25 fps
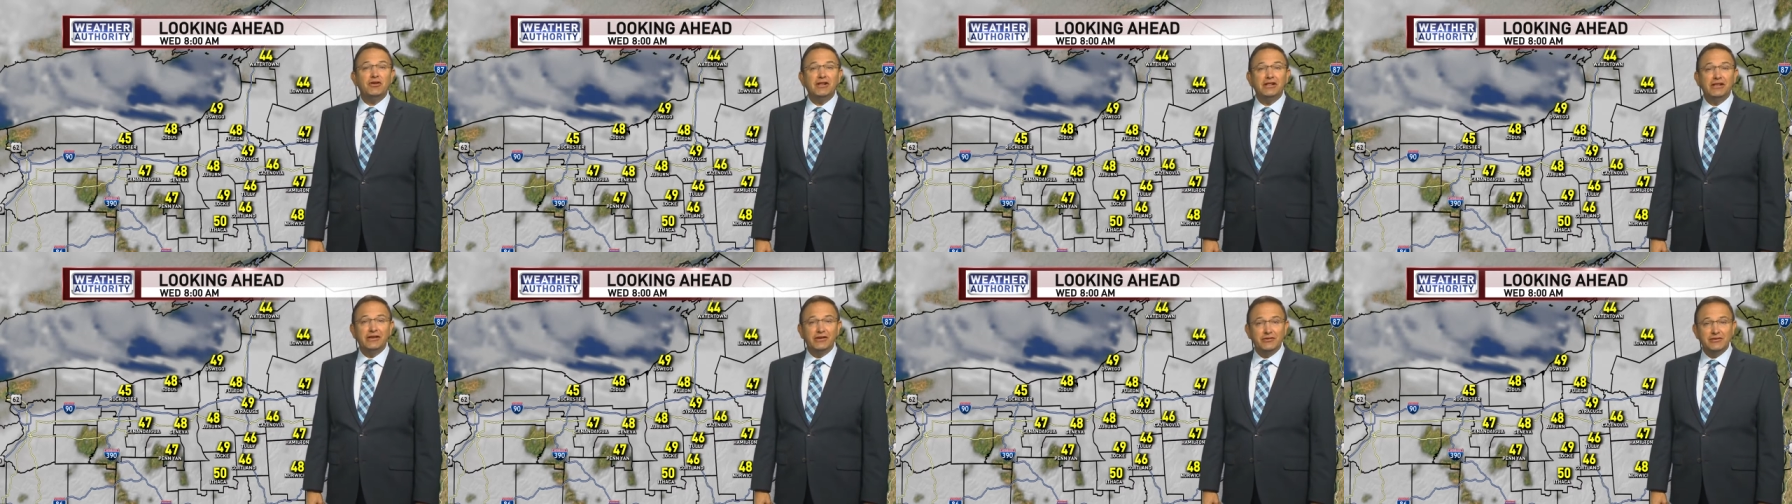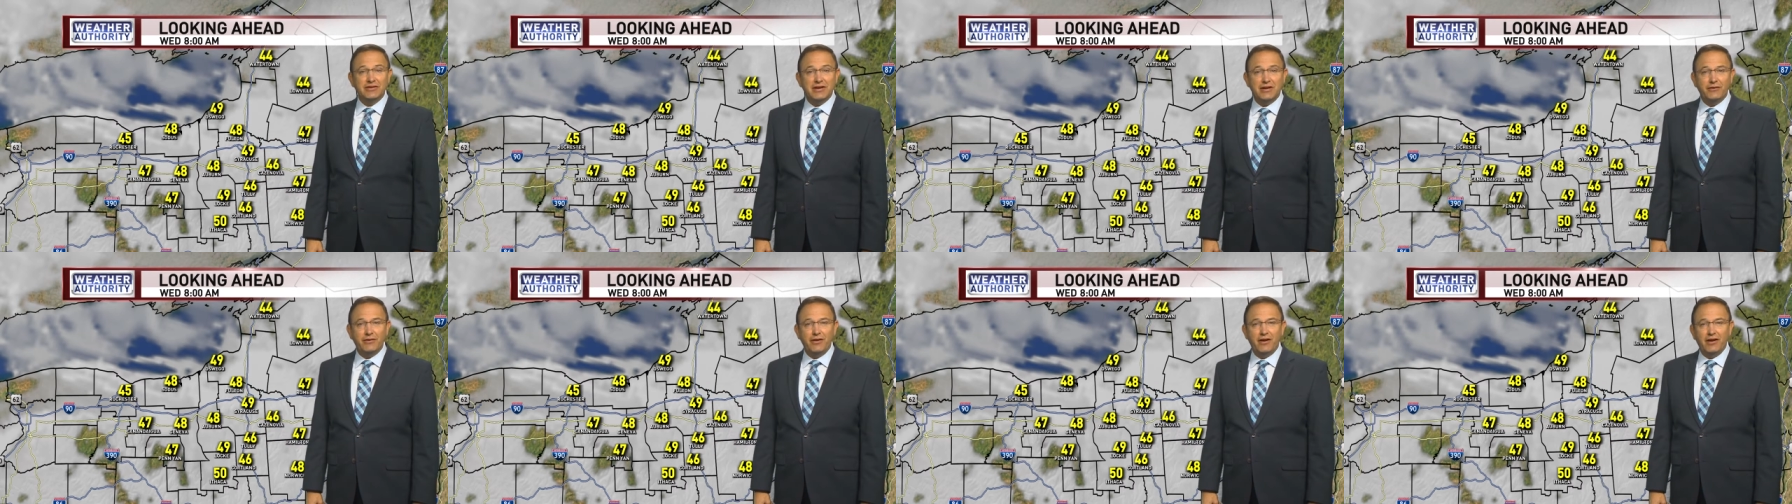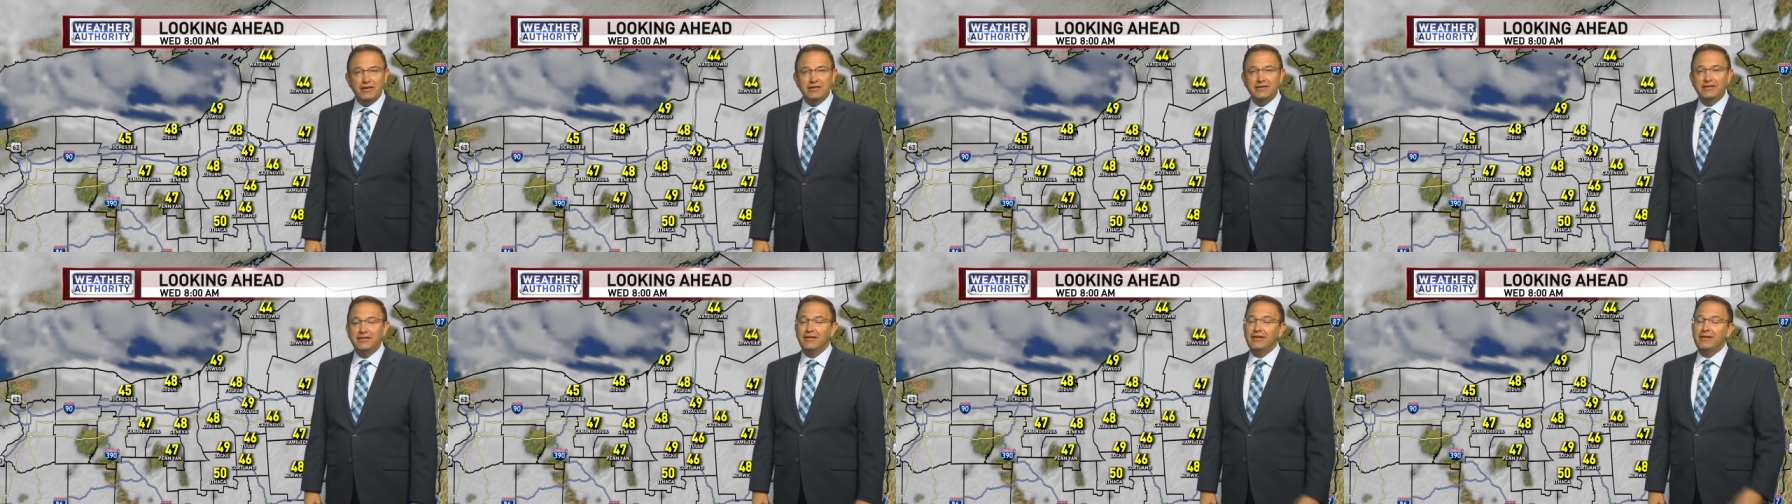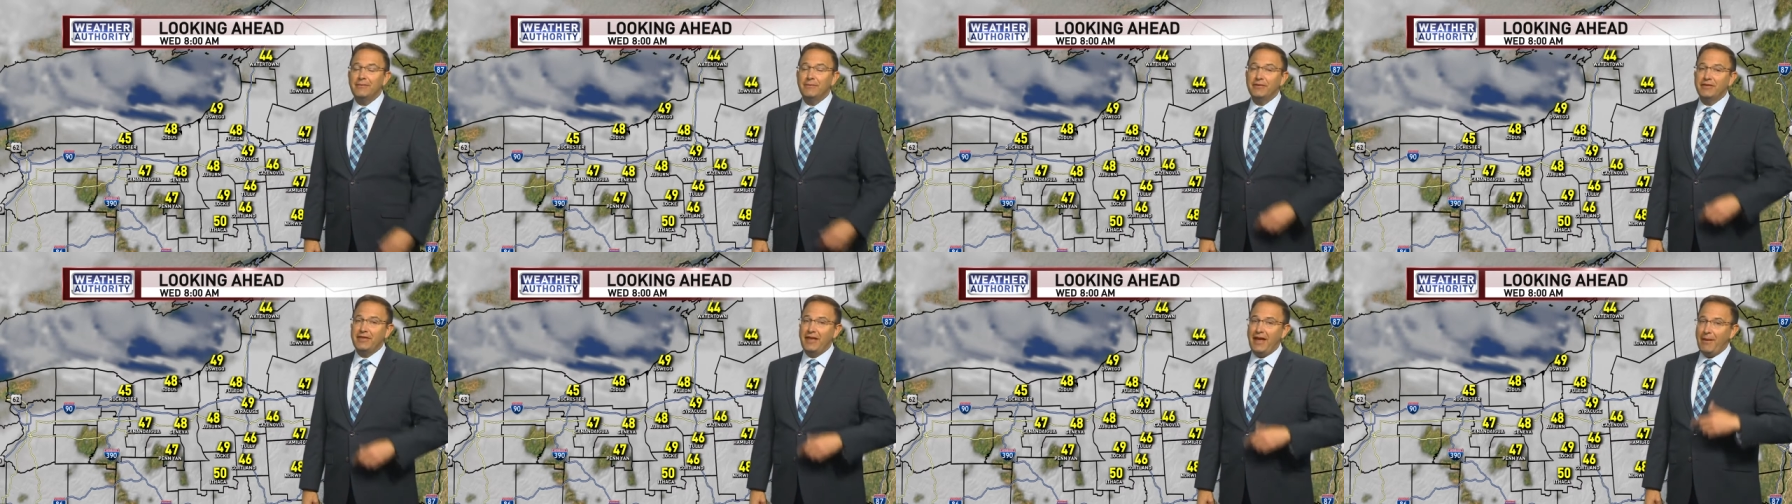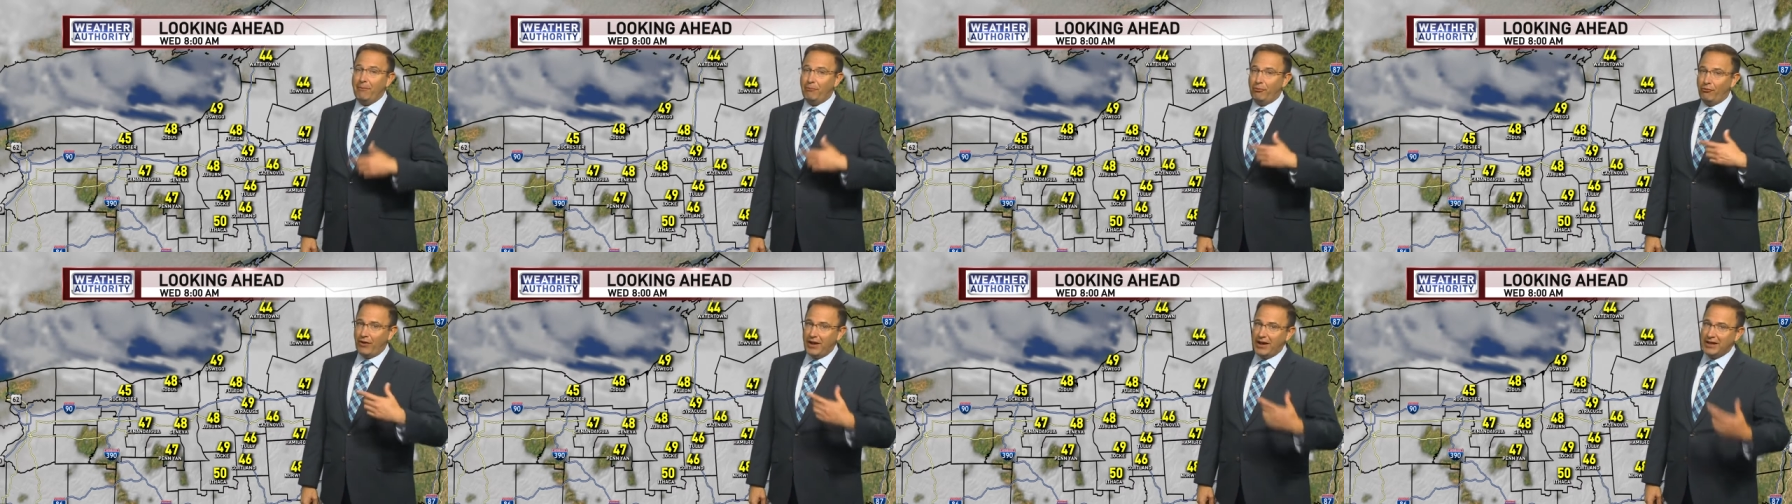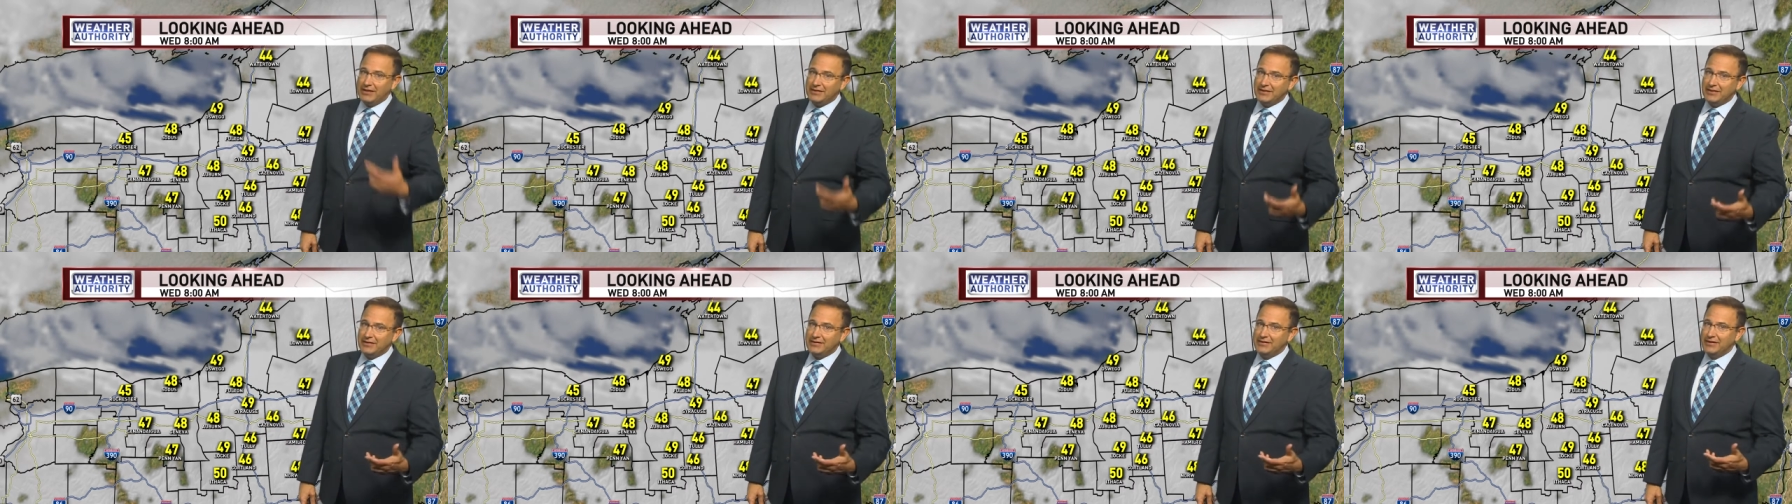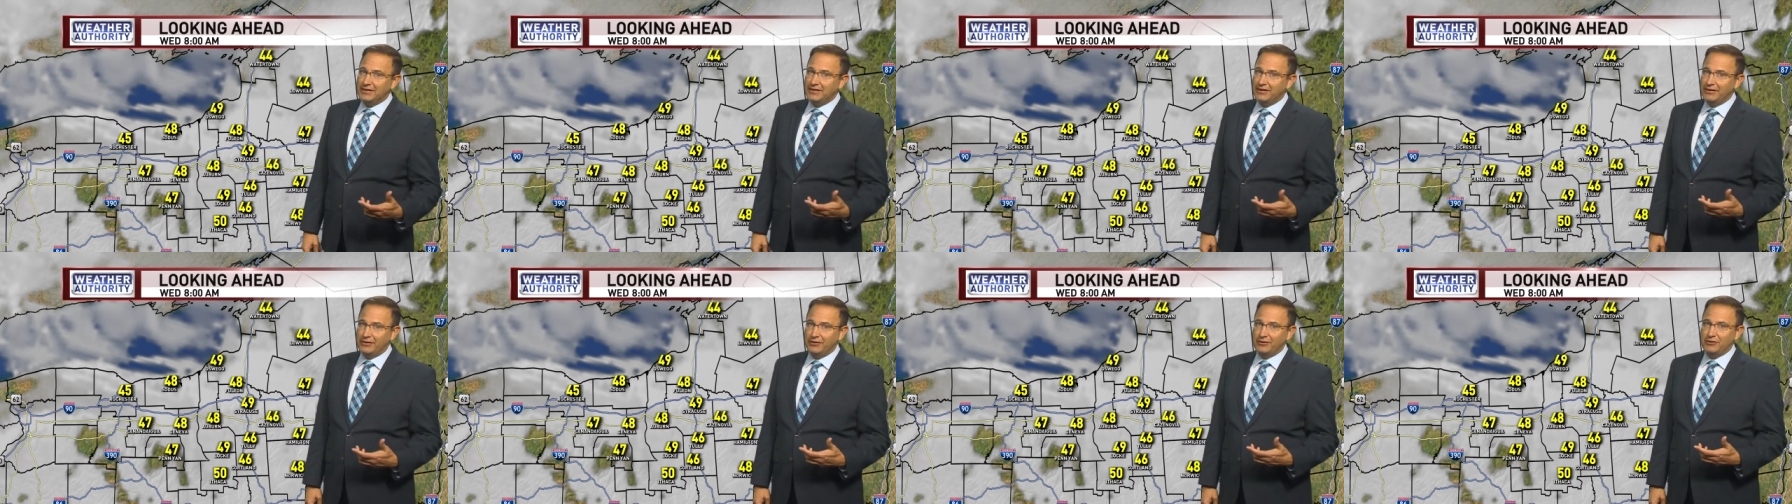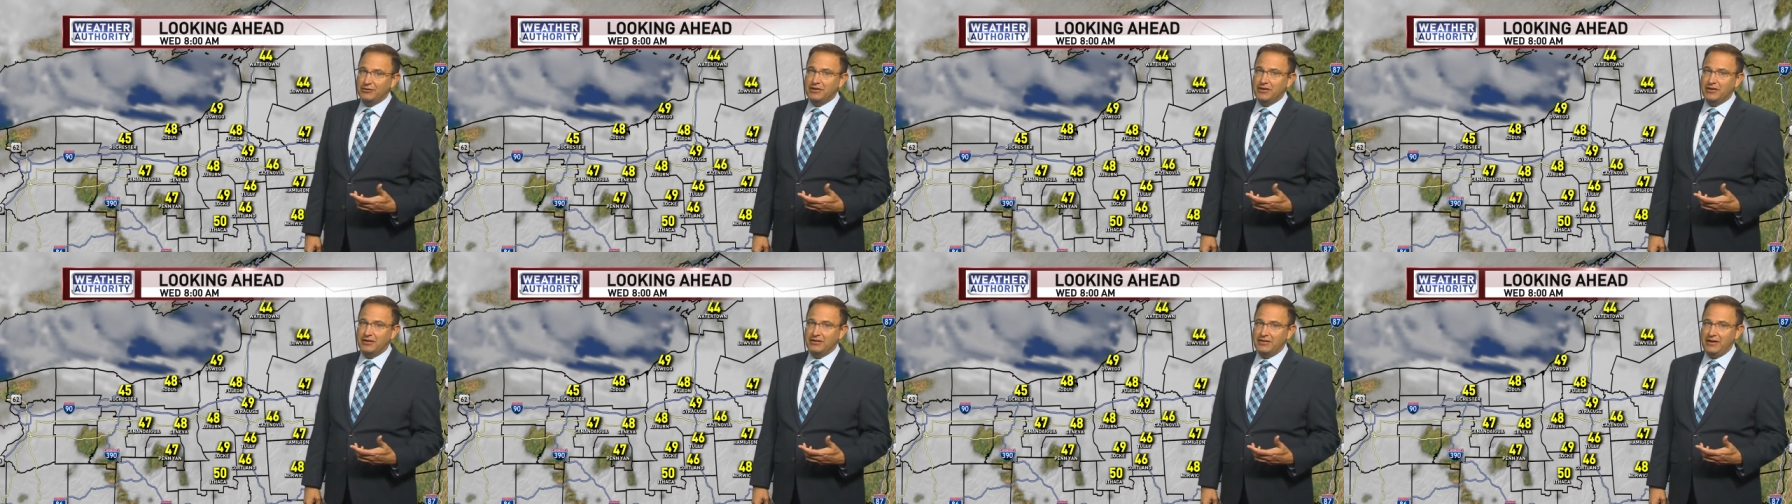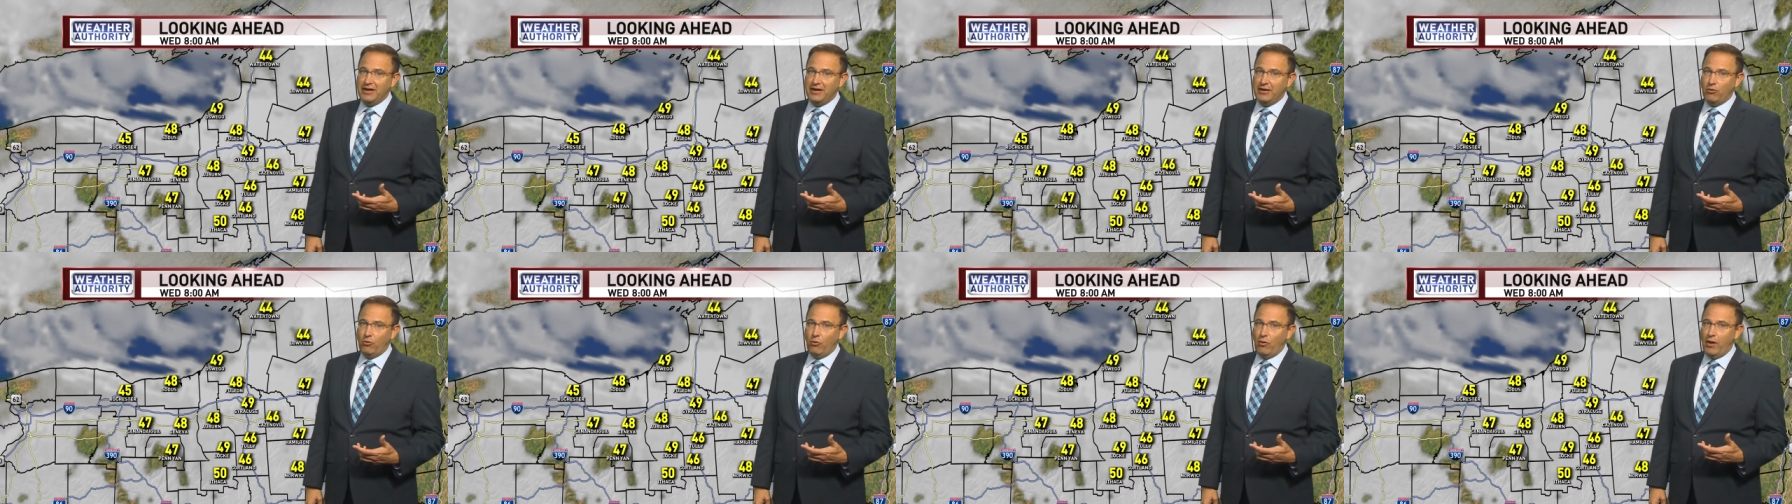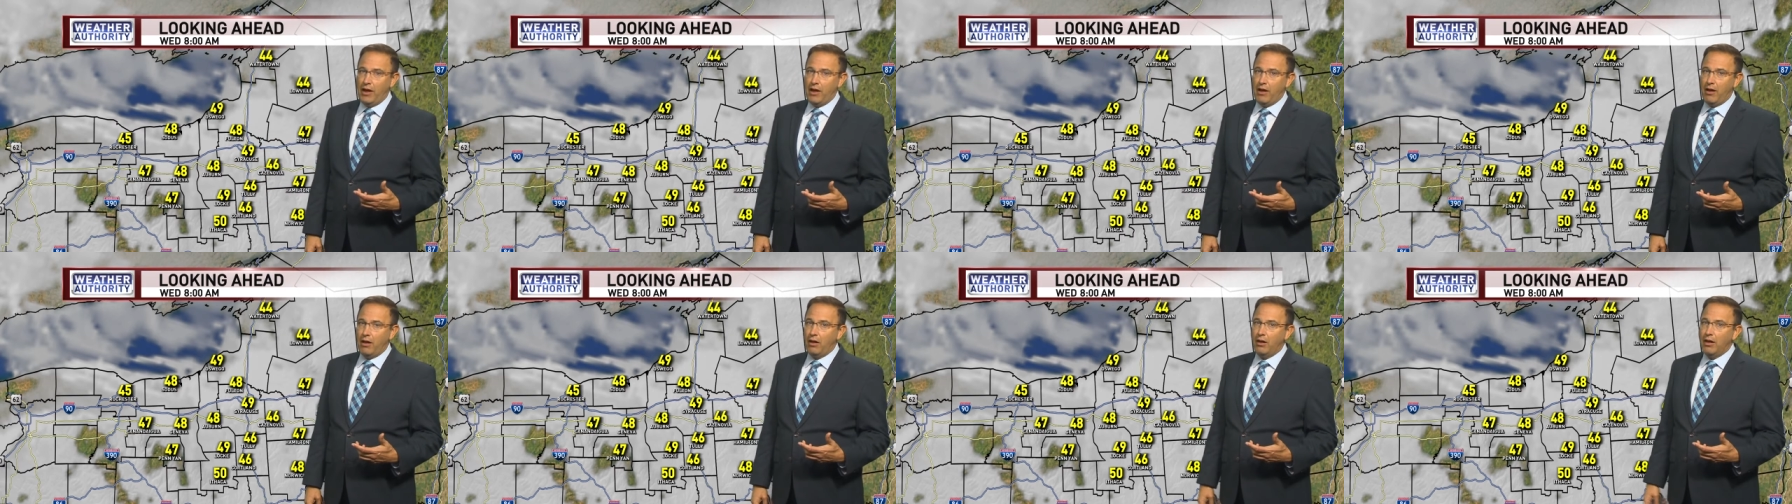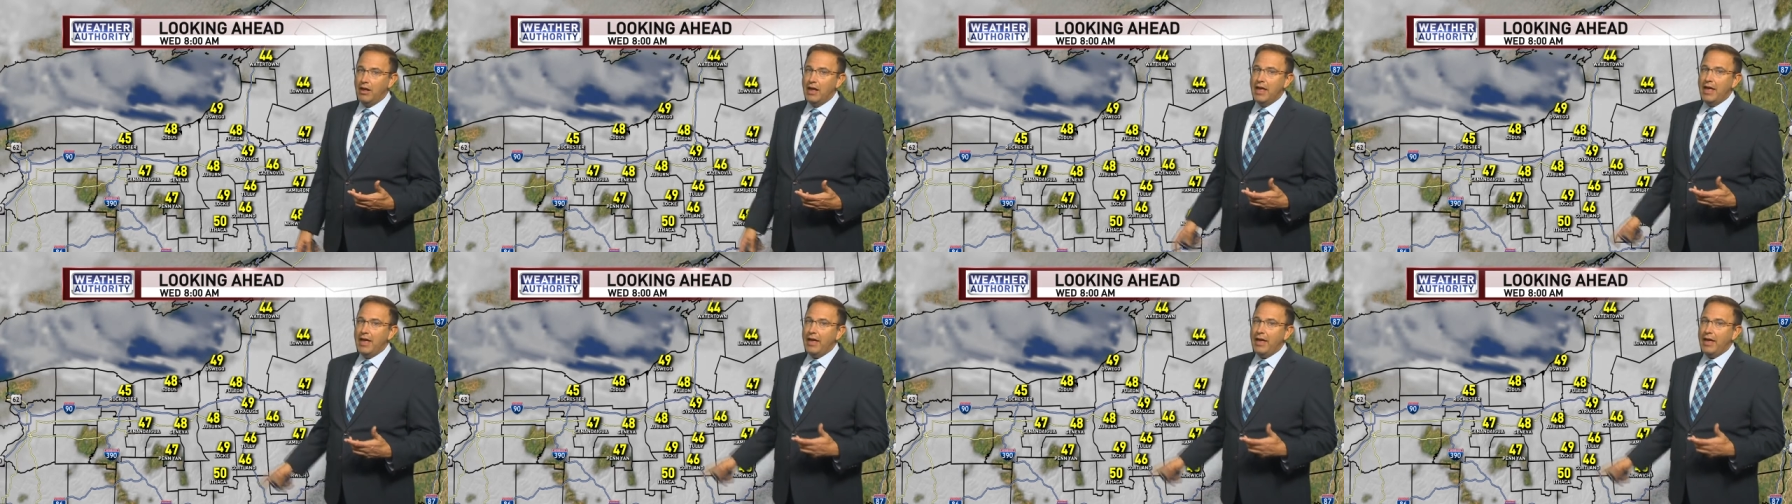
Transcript: clears out nicely, but that process to clear is going to take a while.